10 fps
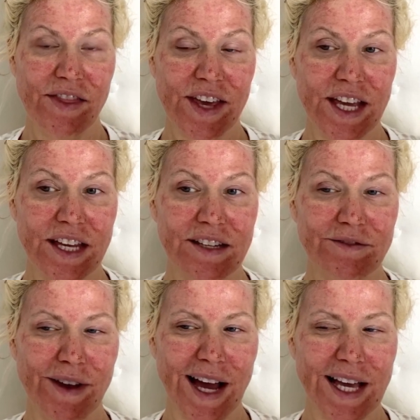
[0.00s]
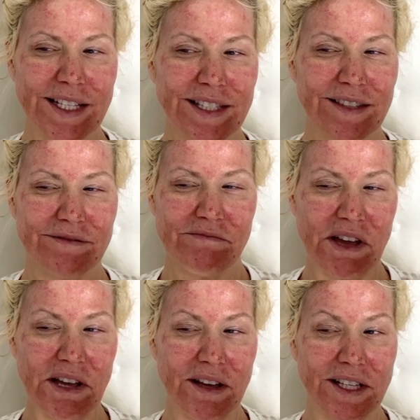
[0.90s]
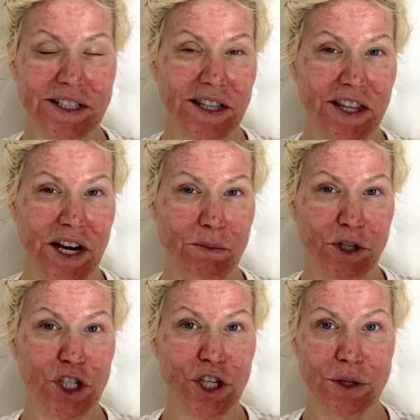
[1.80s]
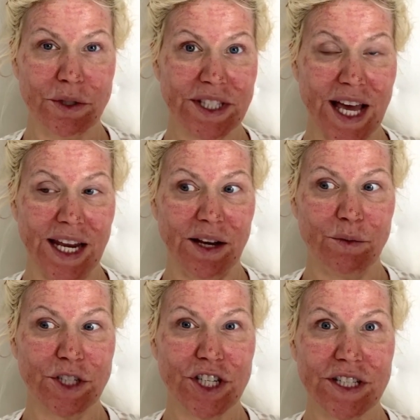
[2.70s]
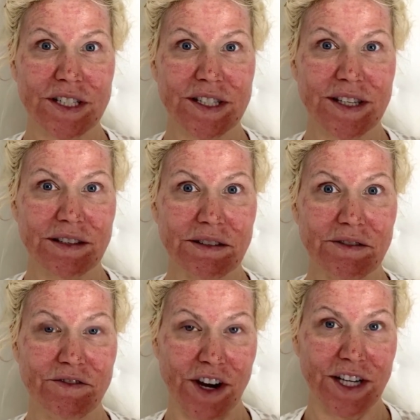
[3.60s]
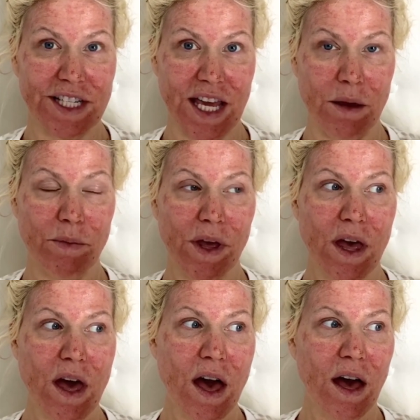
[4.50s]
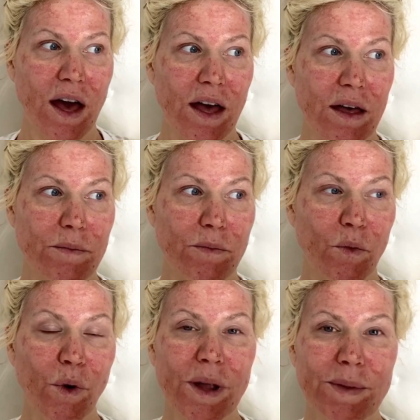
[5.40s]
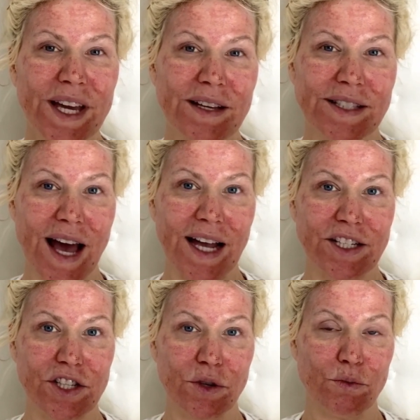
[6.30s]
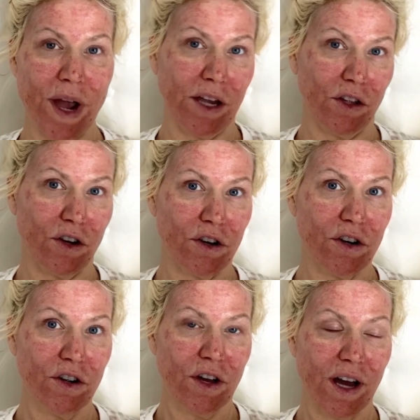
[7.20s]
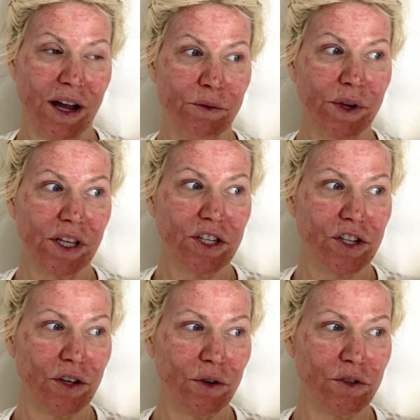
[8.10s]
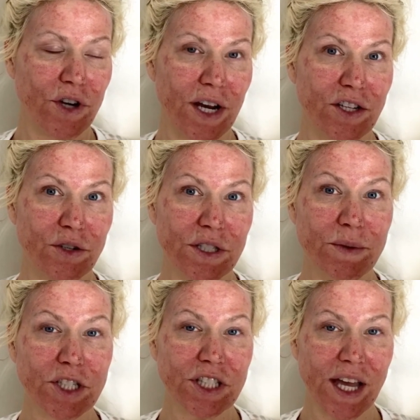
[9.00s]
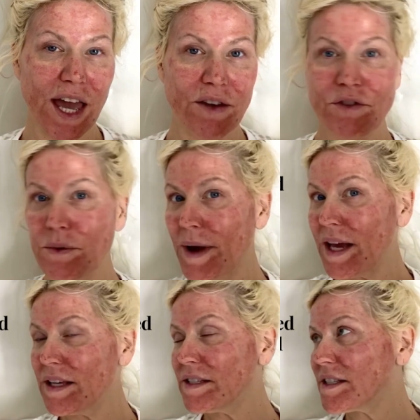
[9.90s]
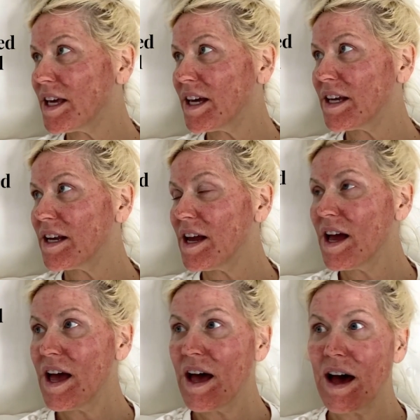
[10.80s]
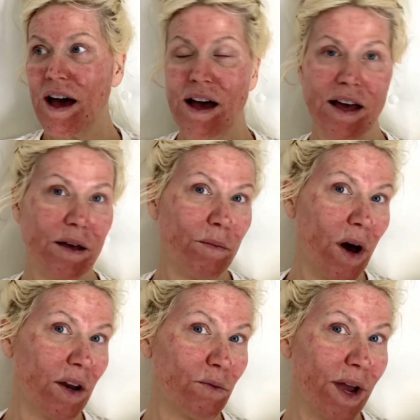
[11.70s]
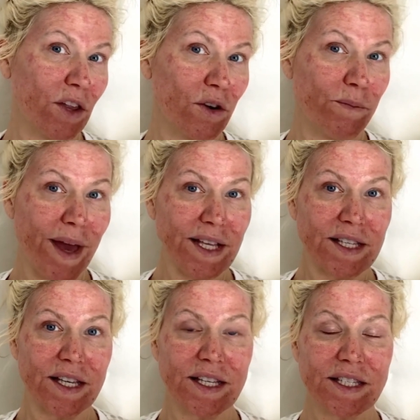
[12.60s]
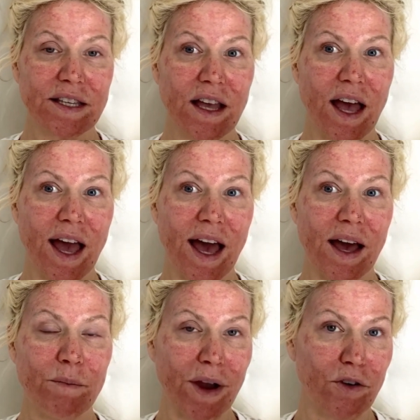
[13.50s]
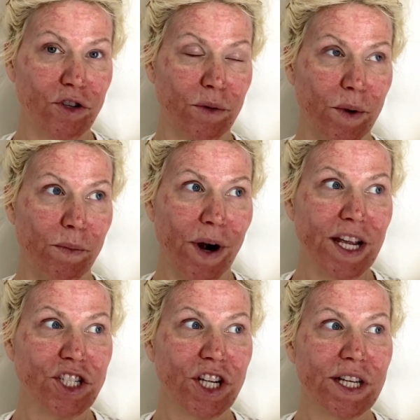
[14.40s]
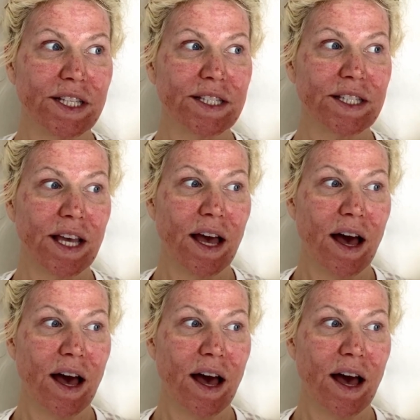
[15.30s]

the, I guess it's the number 2 setting, which is very deep. One, because I really do try to do as much as I can for my skin on a regular basis, microdermabrasions,